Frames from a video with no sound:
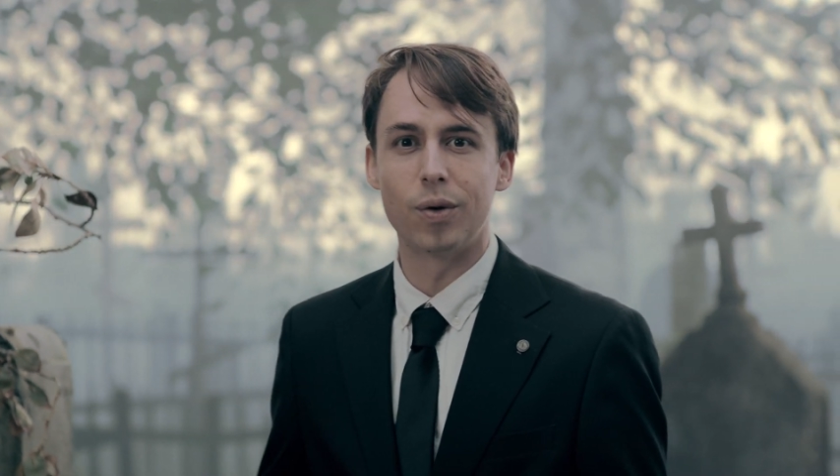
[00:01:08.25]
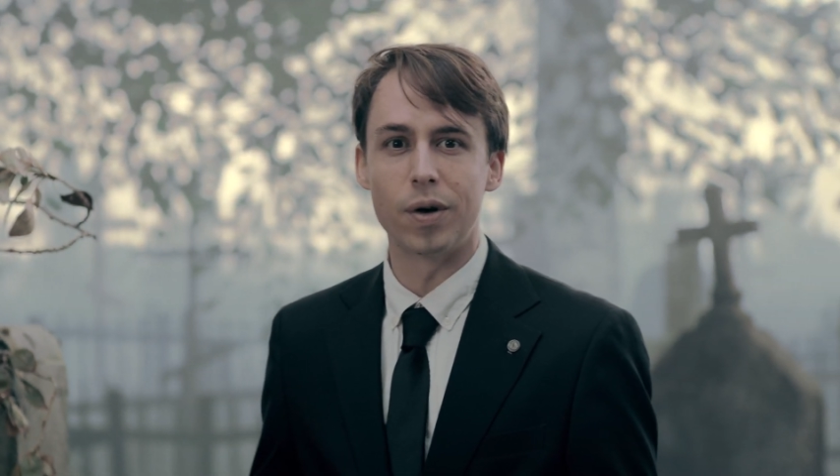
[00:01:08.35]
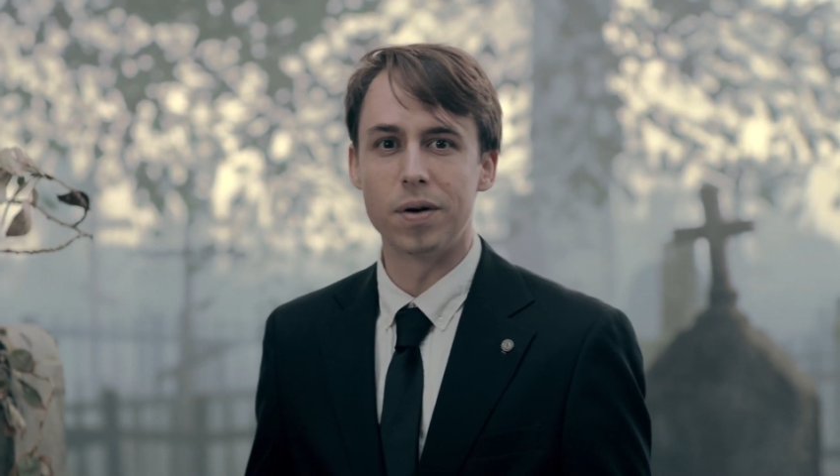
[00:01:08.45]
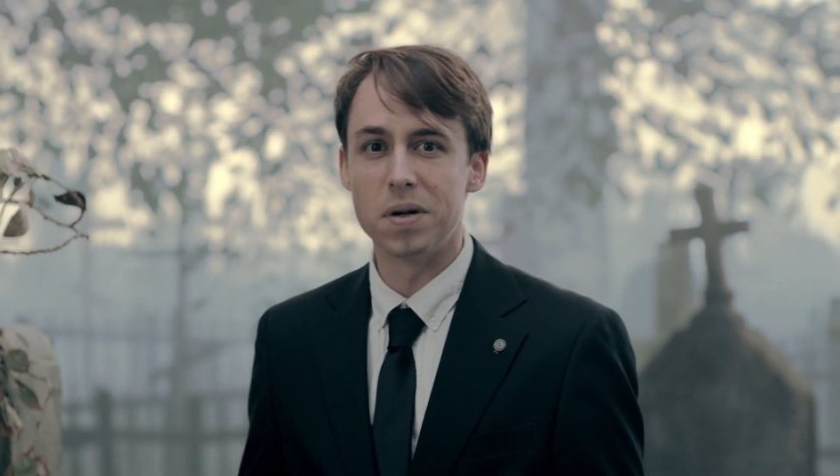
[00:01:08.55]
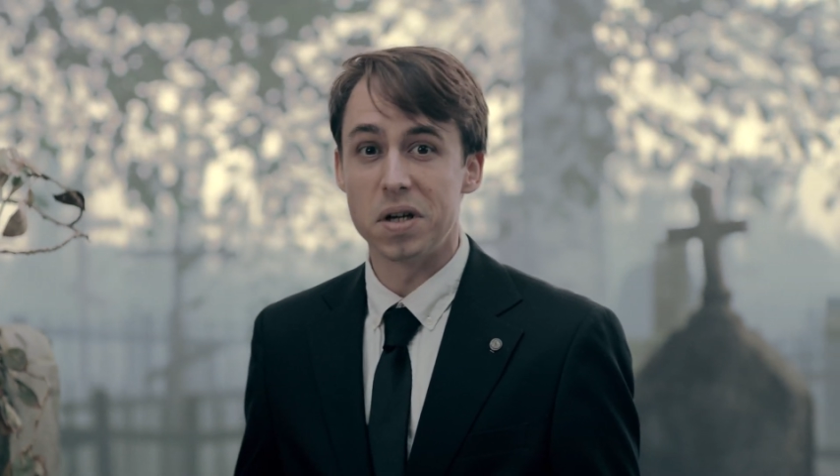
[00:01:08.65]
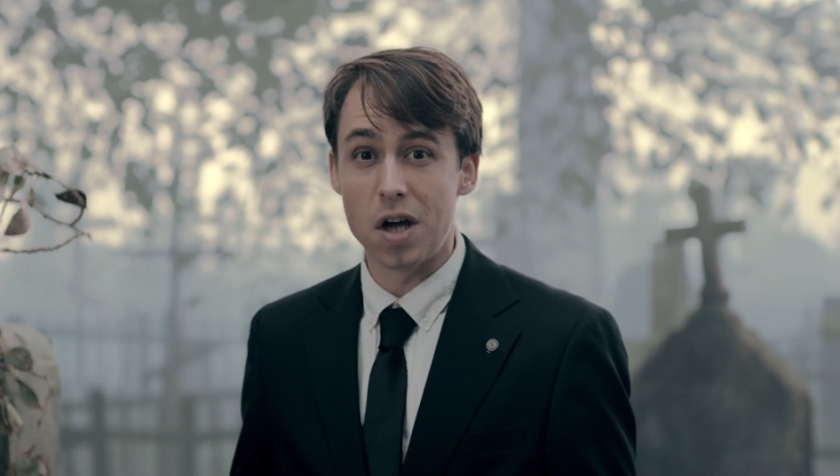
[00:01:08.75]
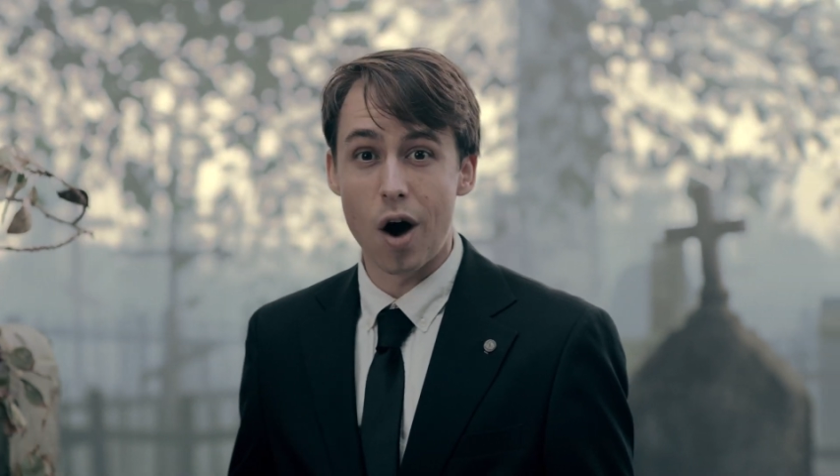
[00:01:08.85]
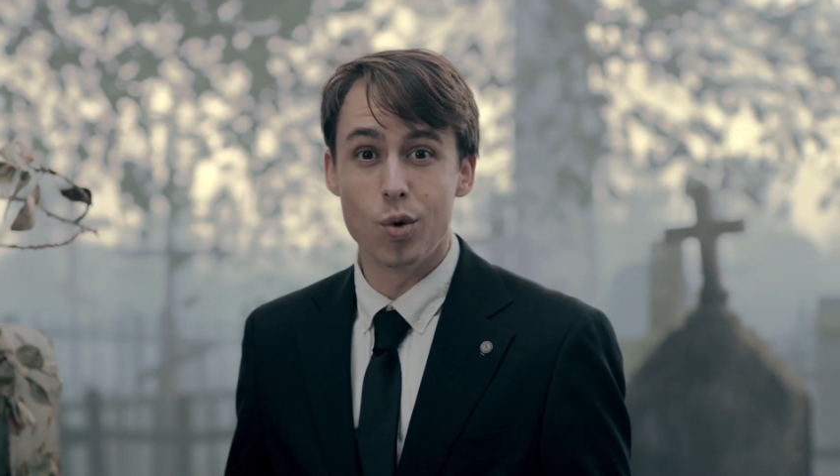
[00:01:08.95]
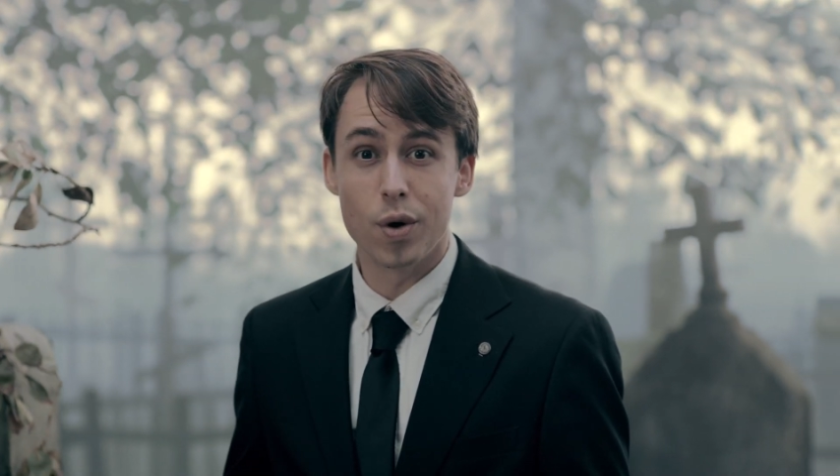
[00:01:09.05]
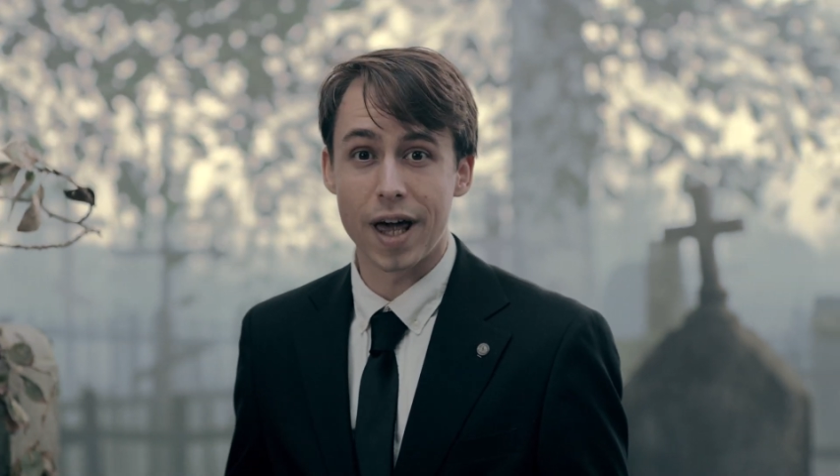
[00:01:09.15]
or
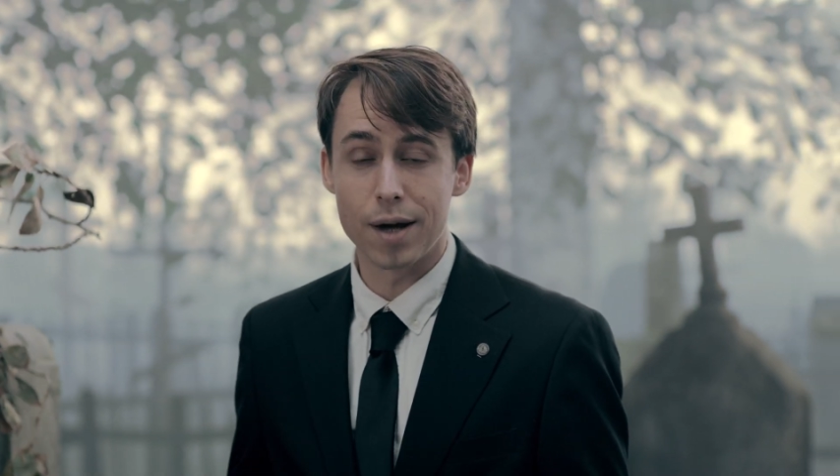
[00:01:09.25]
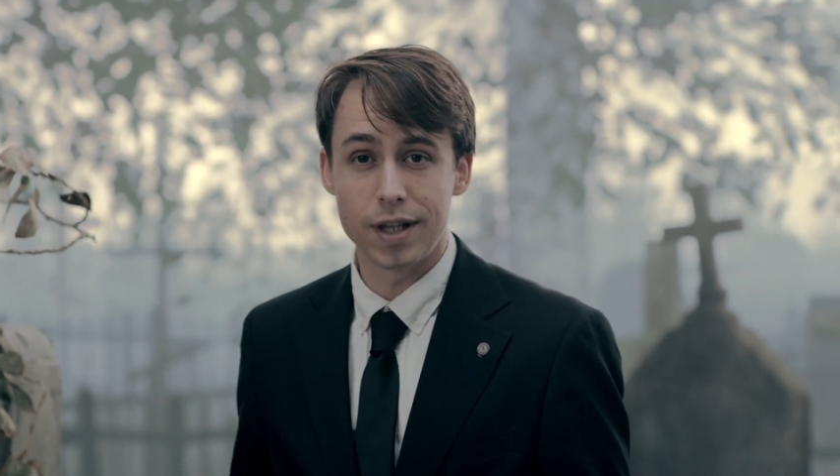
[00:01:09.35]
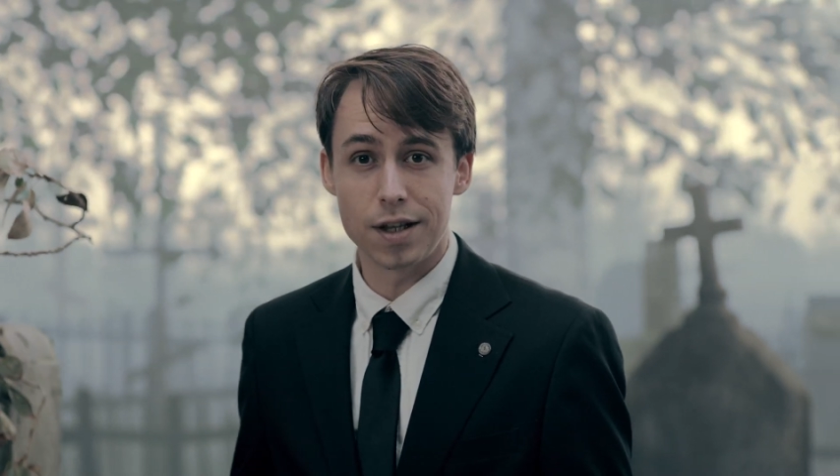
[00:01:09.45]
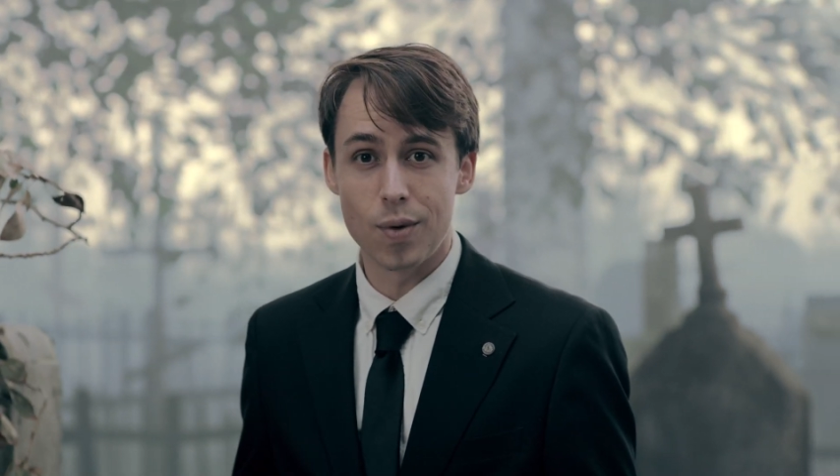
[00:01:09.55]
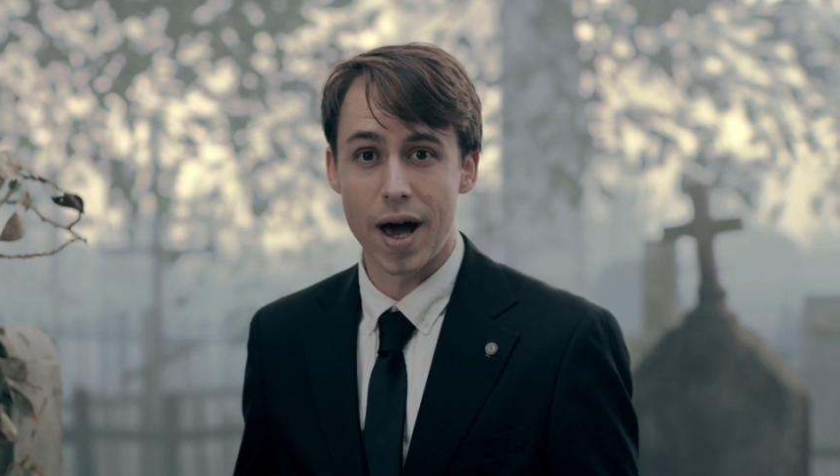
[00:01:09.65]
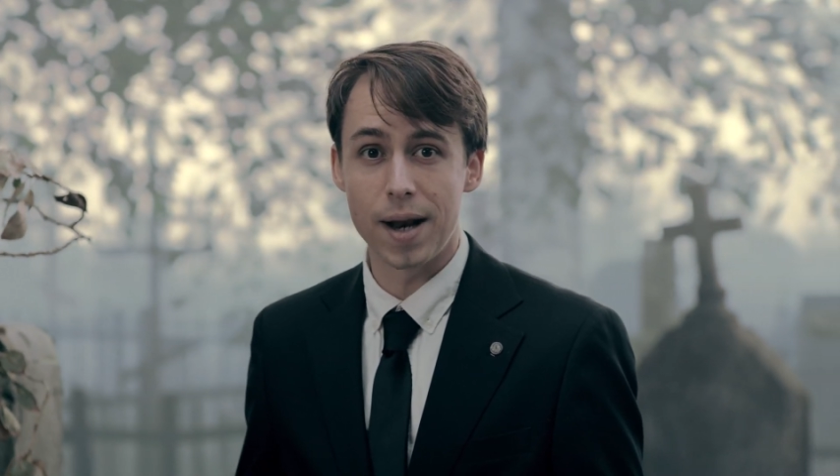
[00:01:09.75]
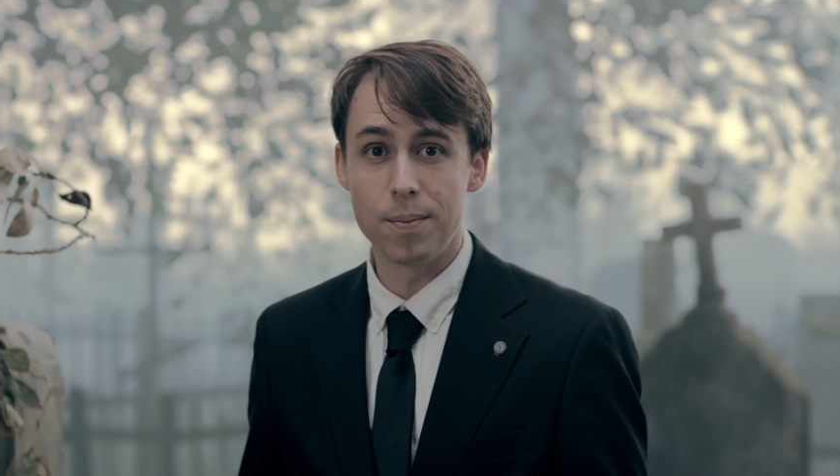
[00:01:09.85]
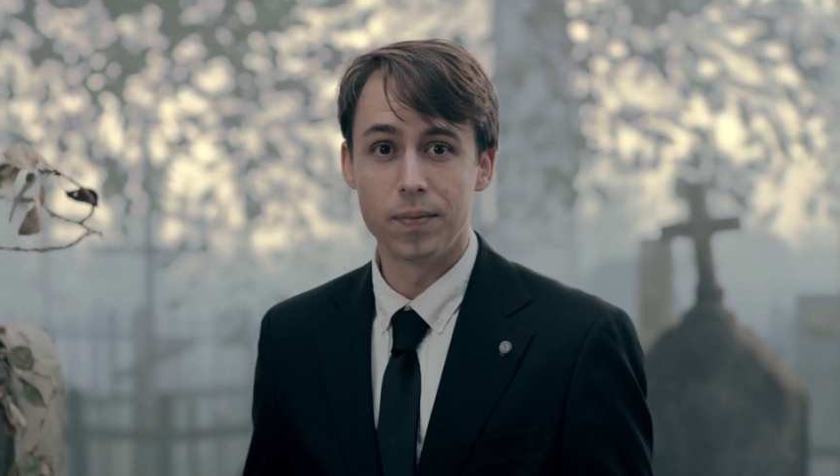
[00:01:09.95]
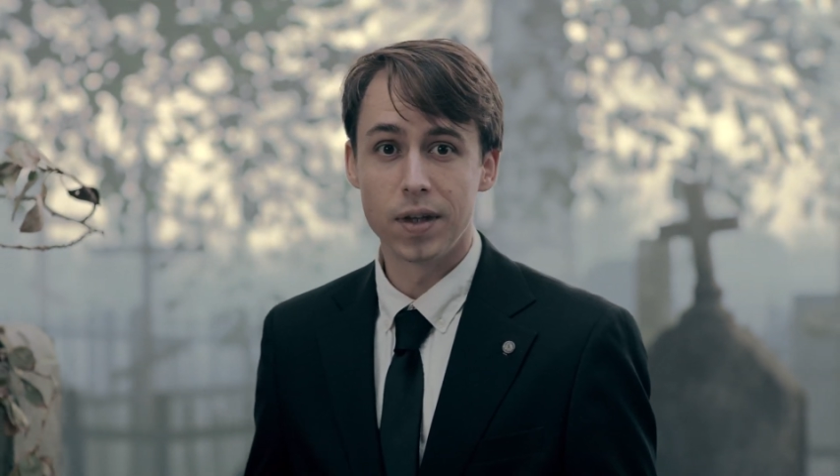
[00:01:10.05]
Yahoo account that you had?